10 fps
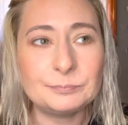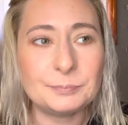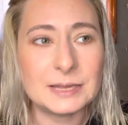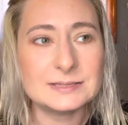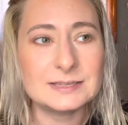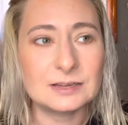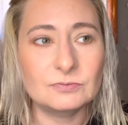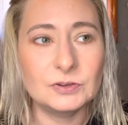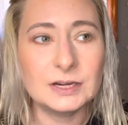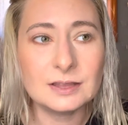basic
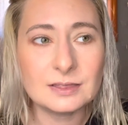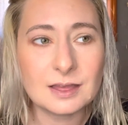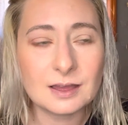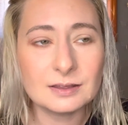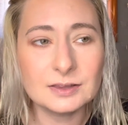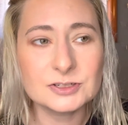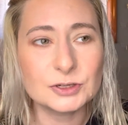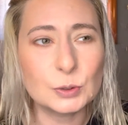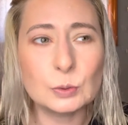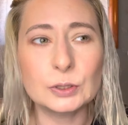vanilla, there's a
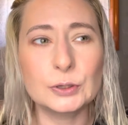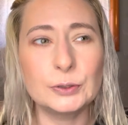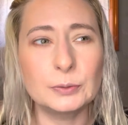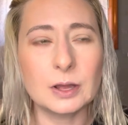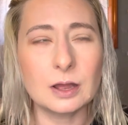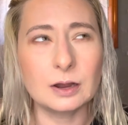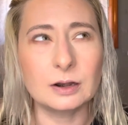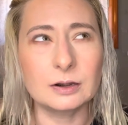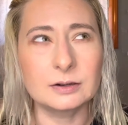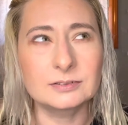cool cu
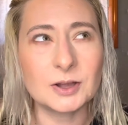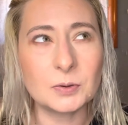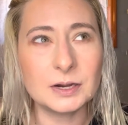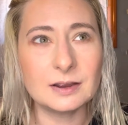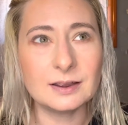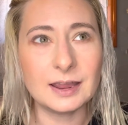or coconut,